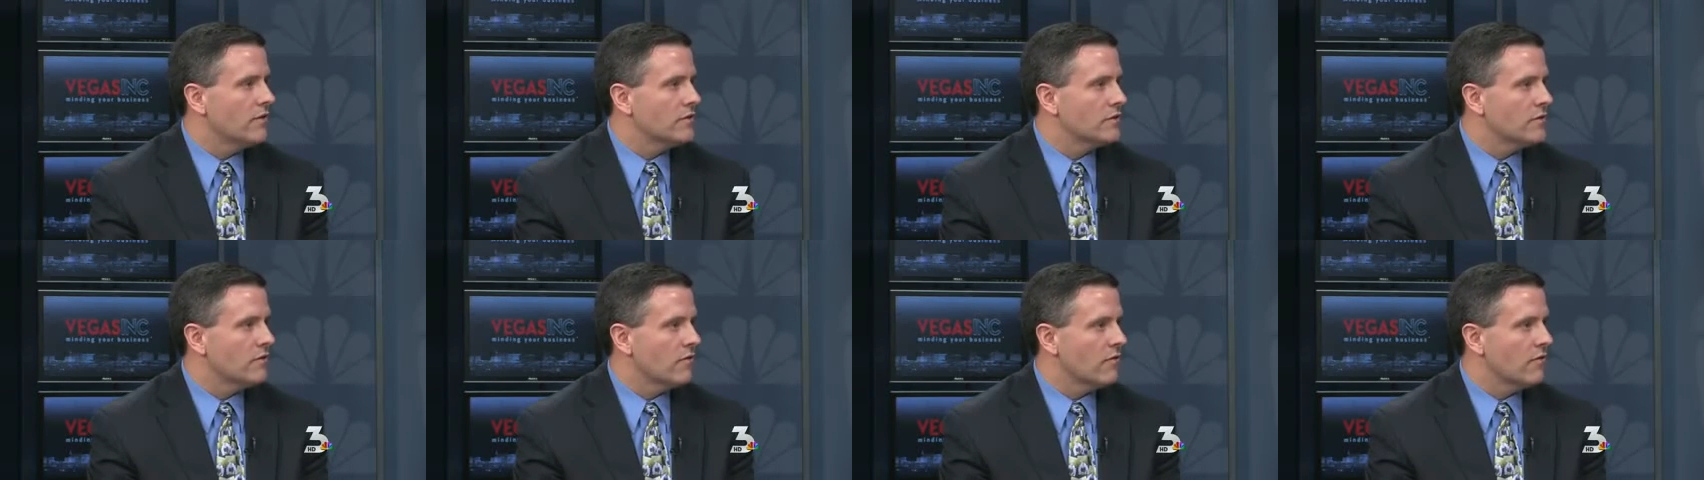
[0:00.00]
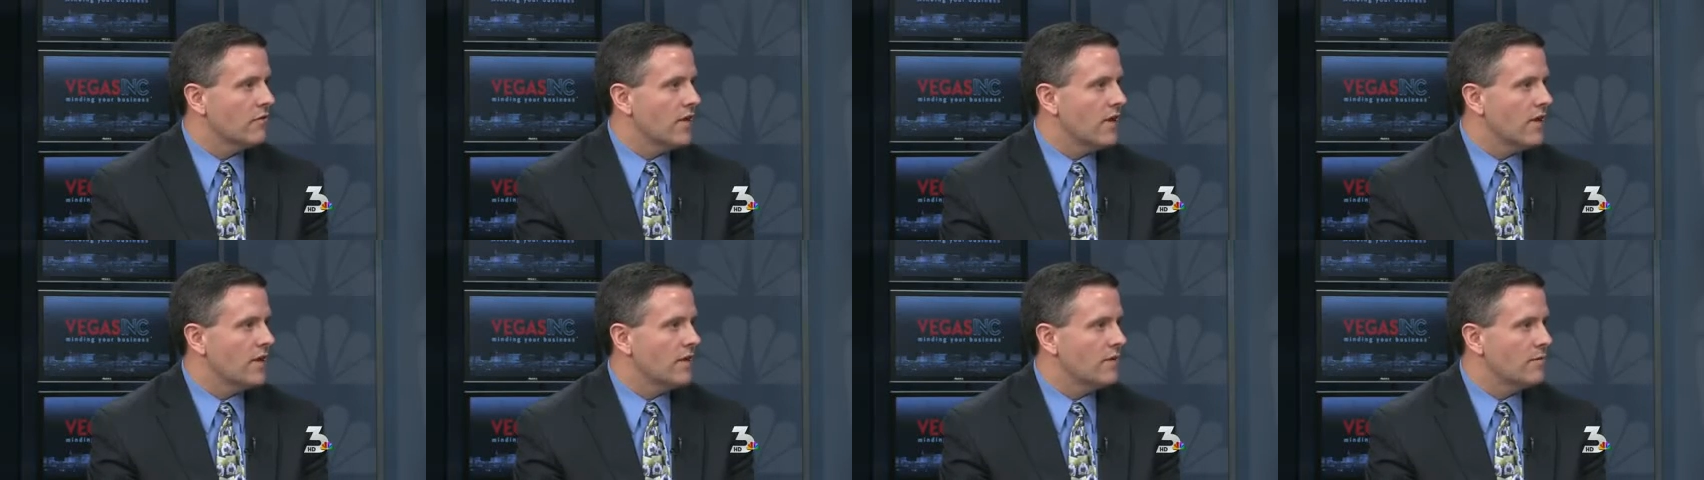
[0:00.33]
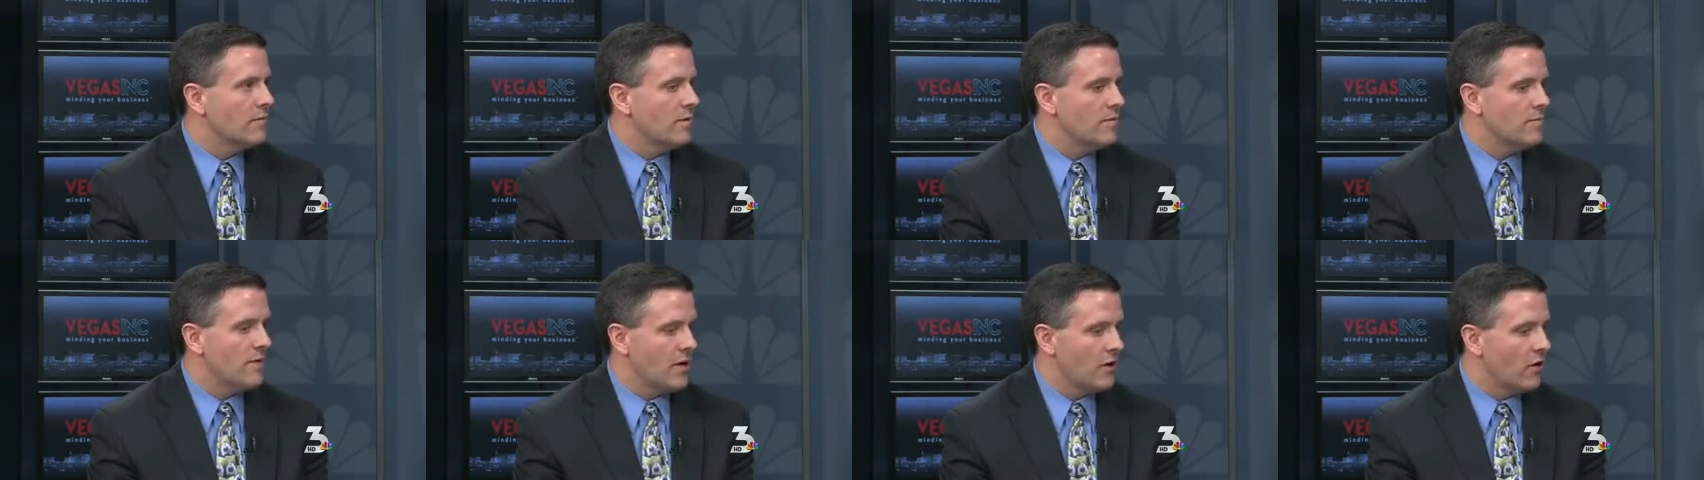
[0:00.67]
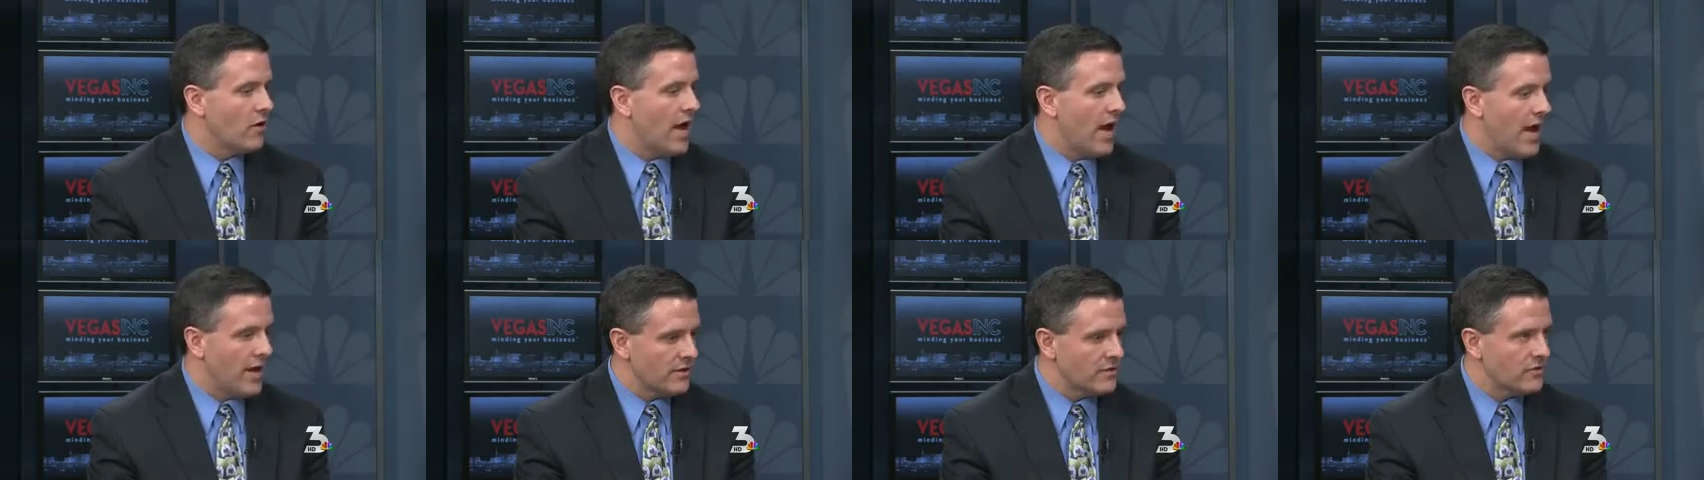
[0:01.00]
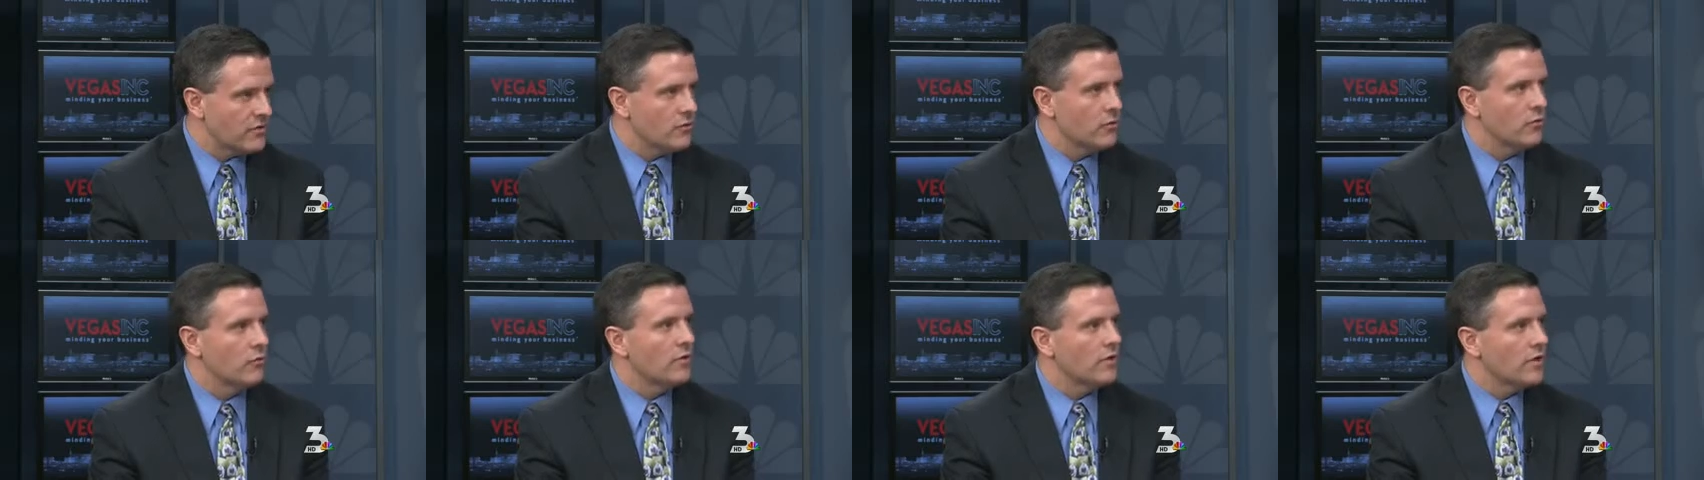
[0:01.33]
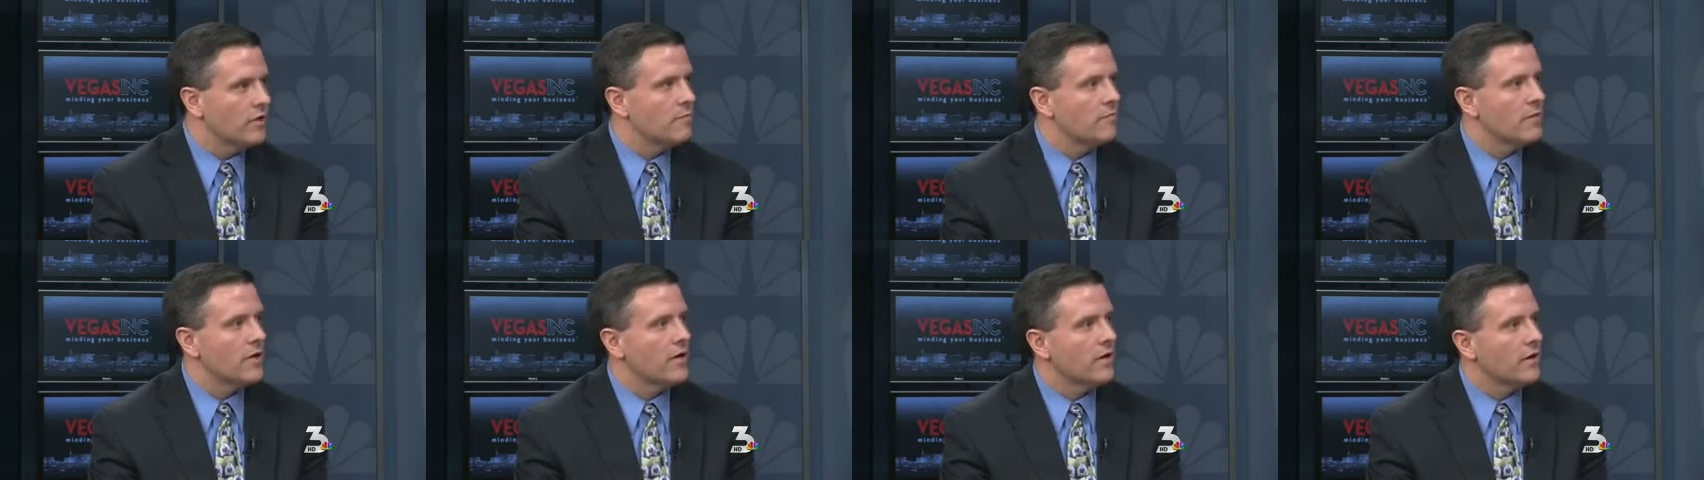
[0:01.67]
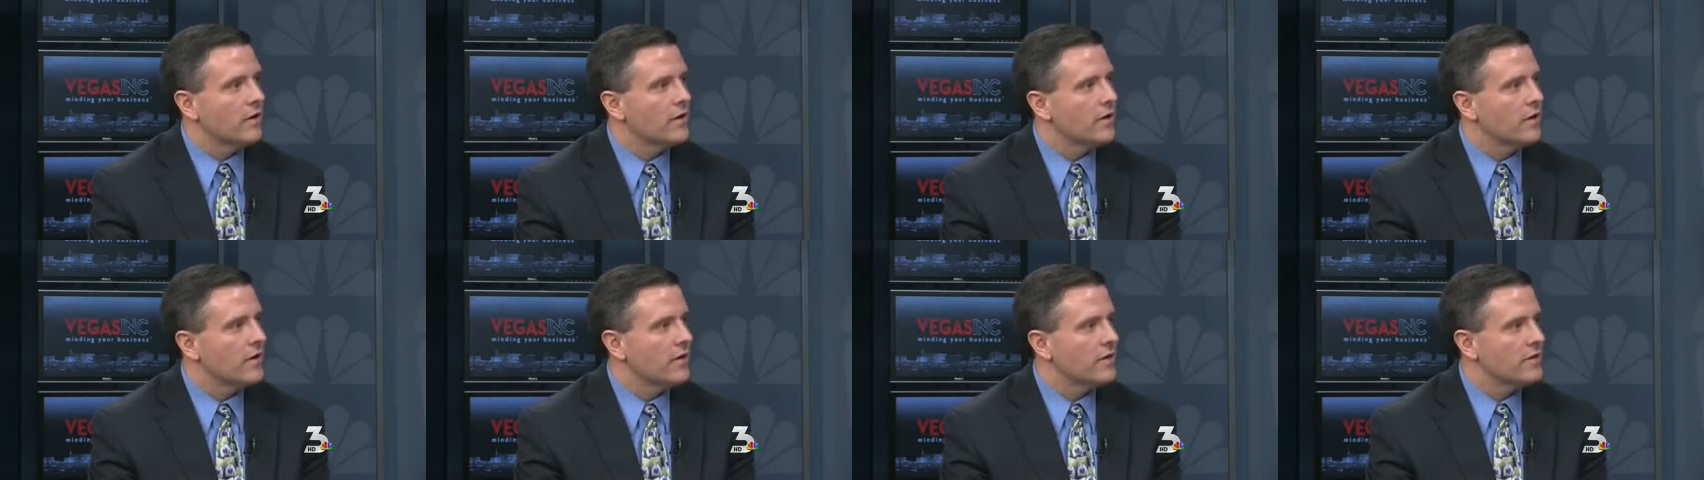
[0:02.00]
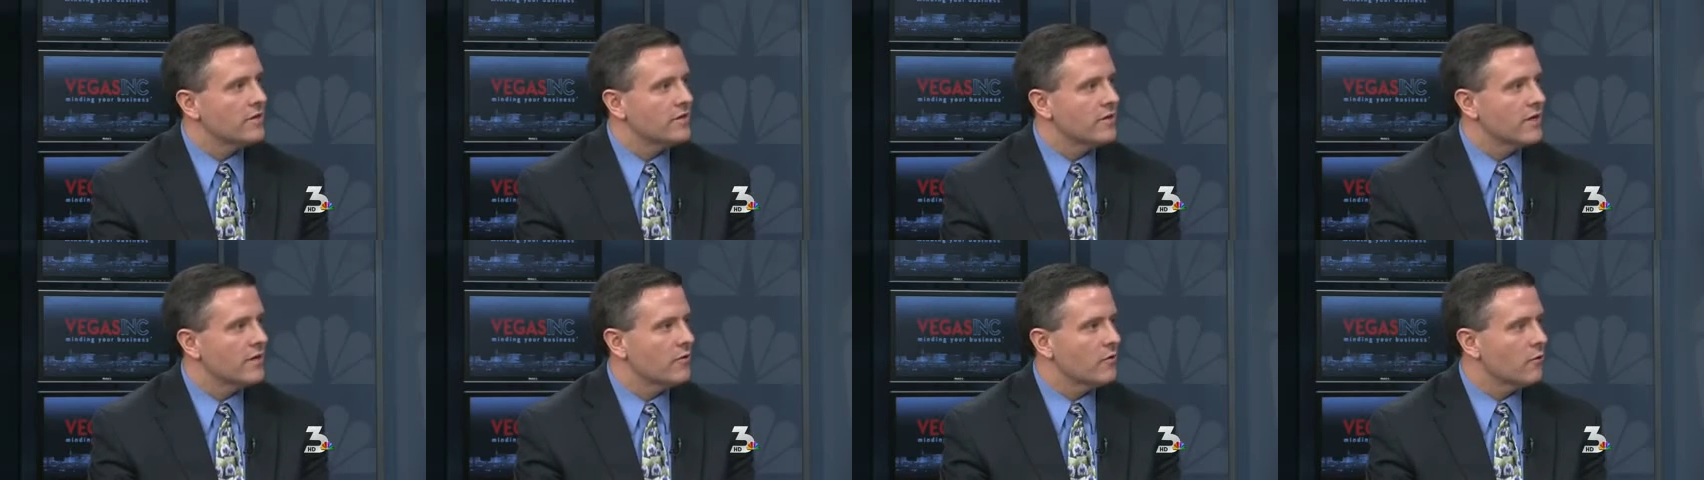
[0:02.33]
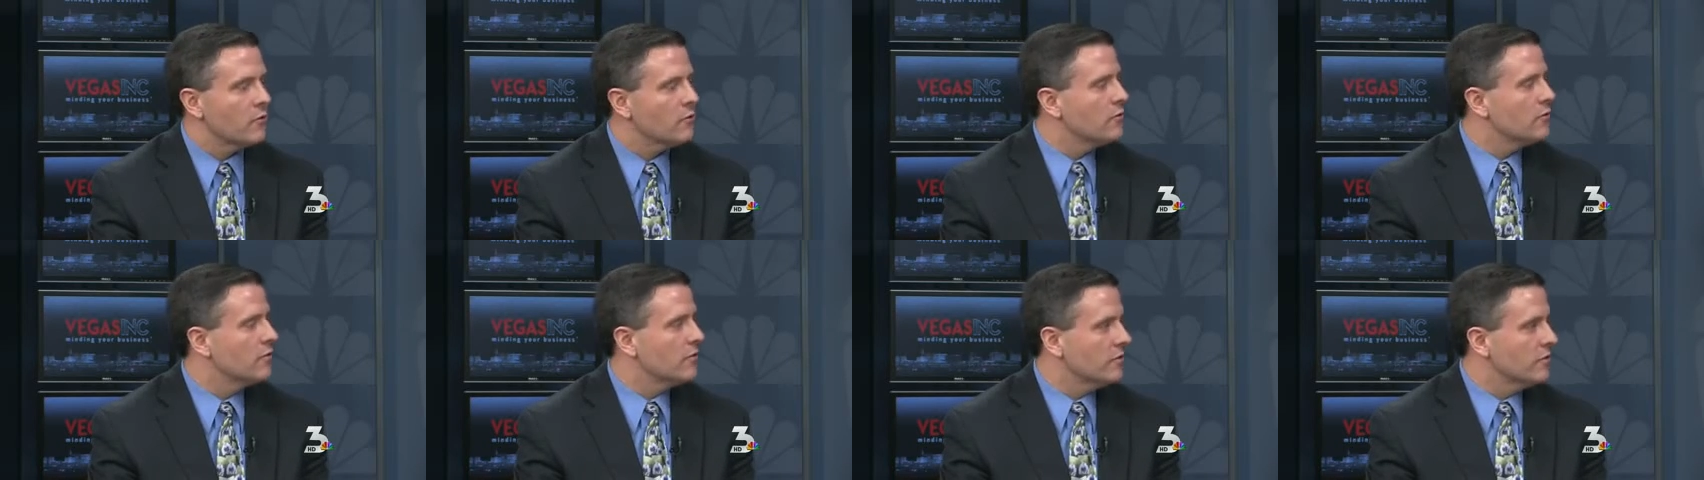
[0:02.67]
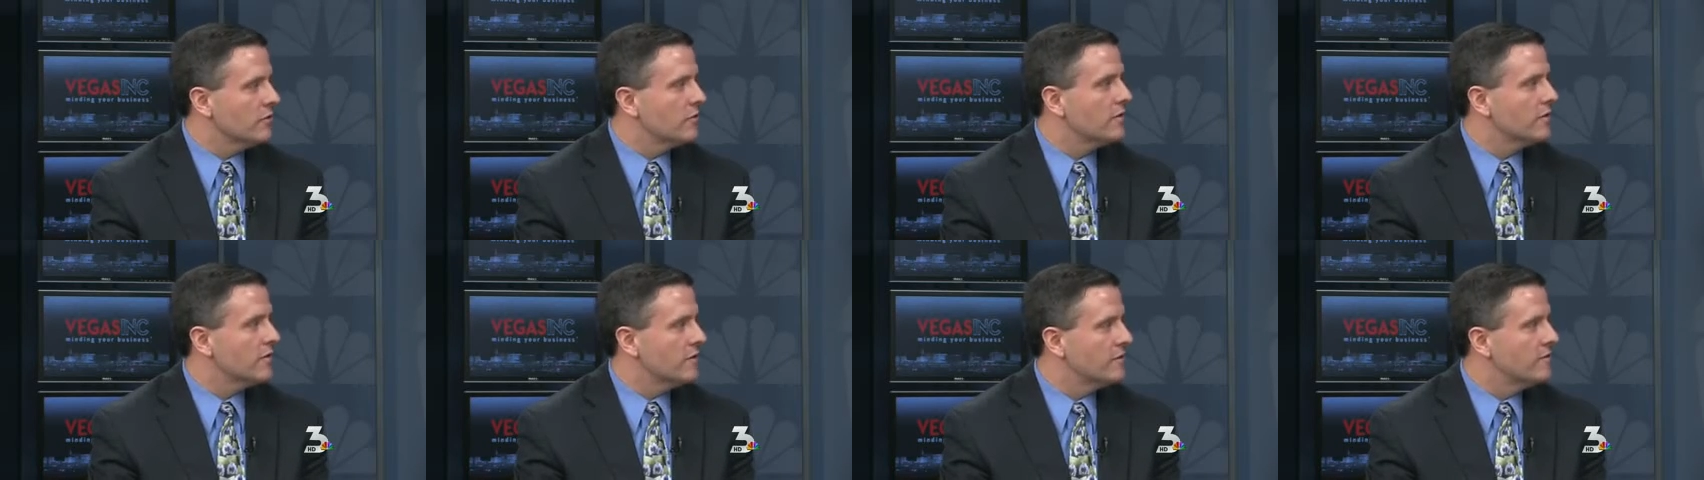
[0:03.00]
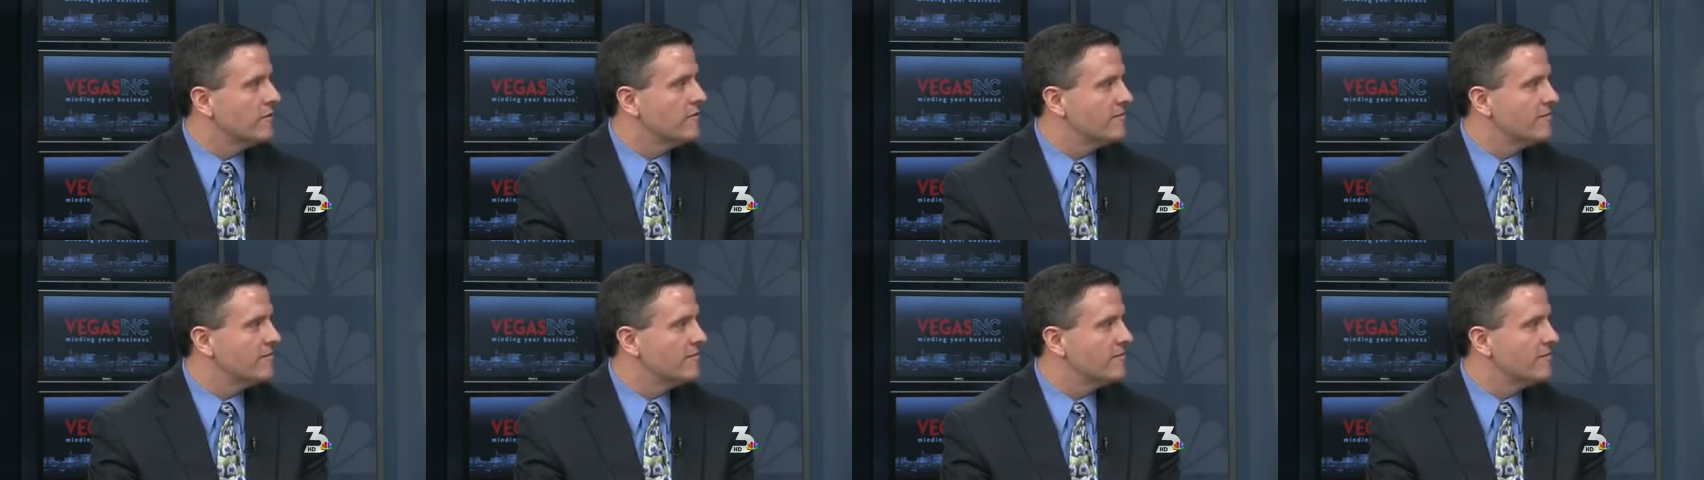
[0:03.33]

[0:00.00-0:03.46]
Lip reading: so that they can be better at school and better as they grow into adulthood.